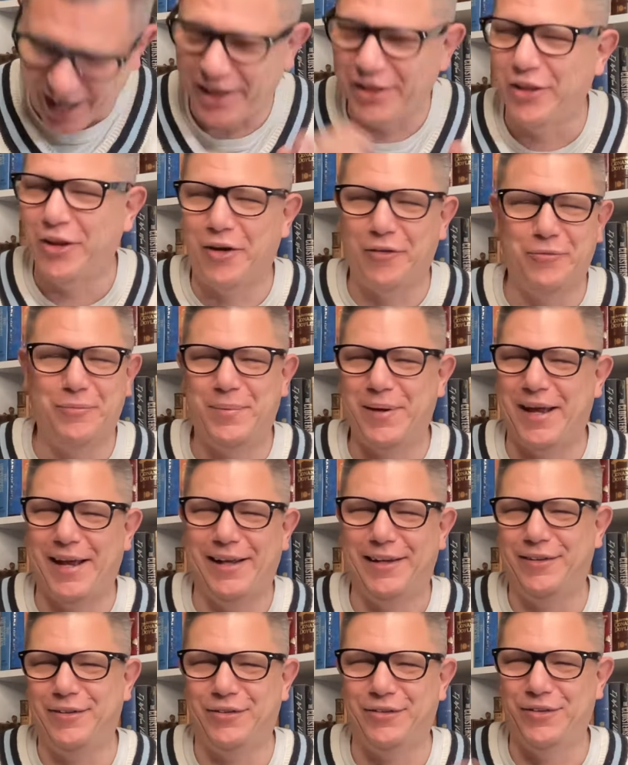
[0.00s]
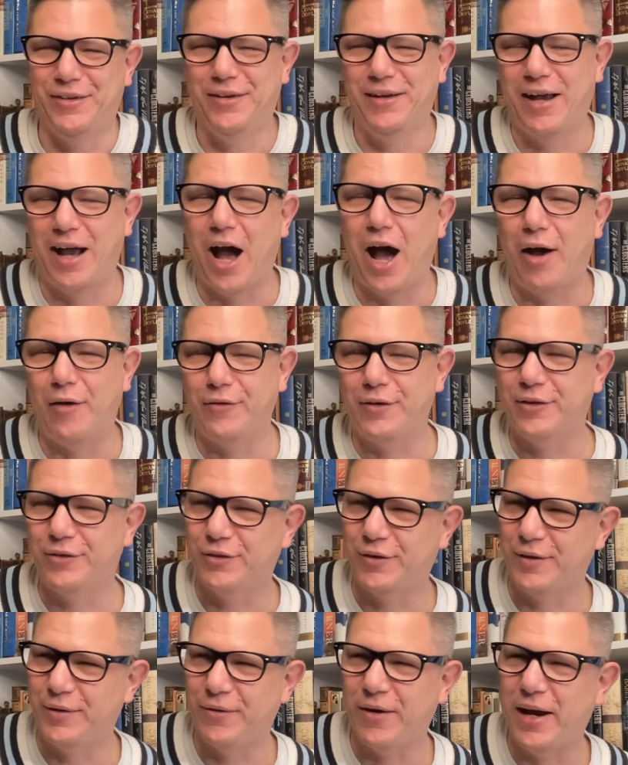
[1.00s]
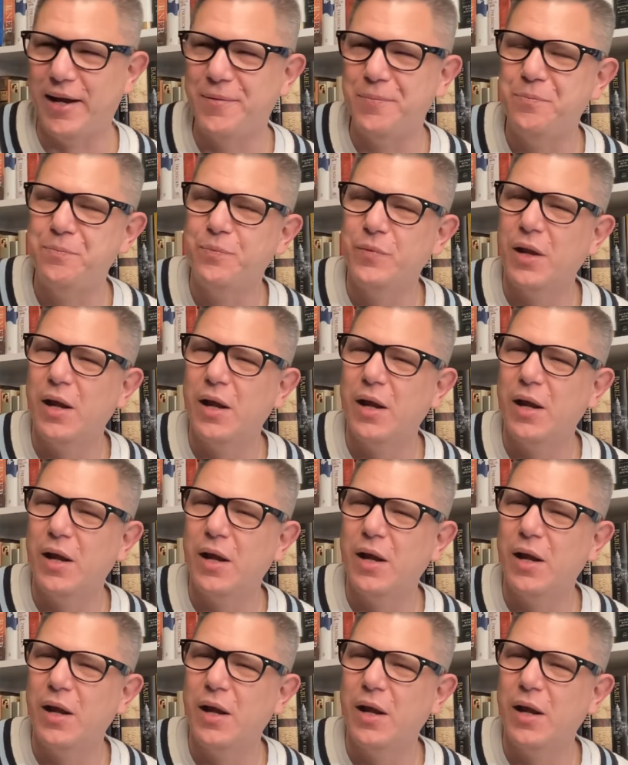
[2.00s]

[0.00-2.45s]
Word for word: I love pens, obviously, right?